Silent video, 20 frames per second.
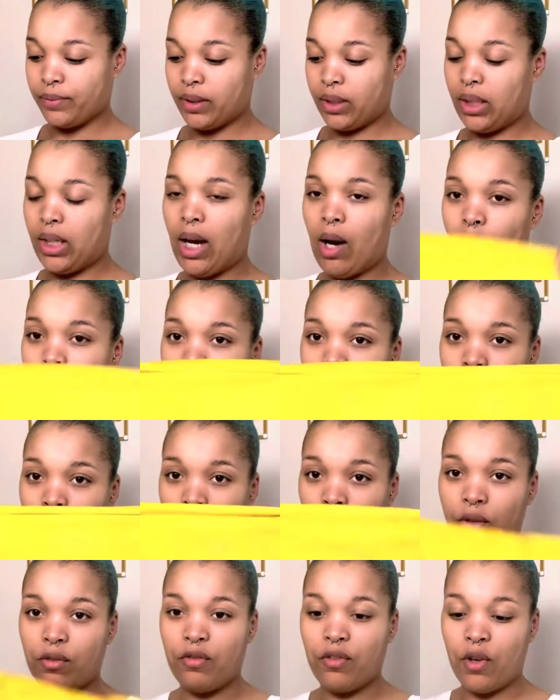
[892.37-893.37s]
See, I was
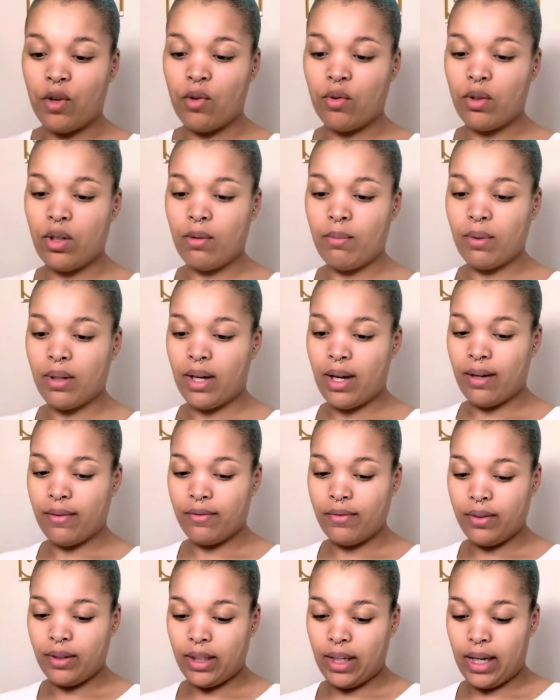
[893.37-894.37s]
going to fold it, but I
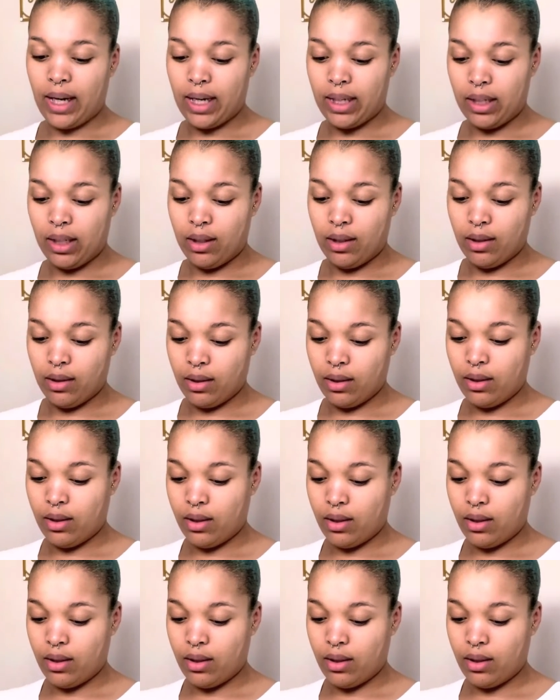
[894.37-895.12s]
feel like I need to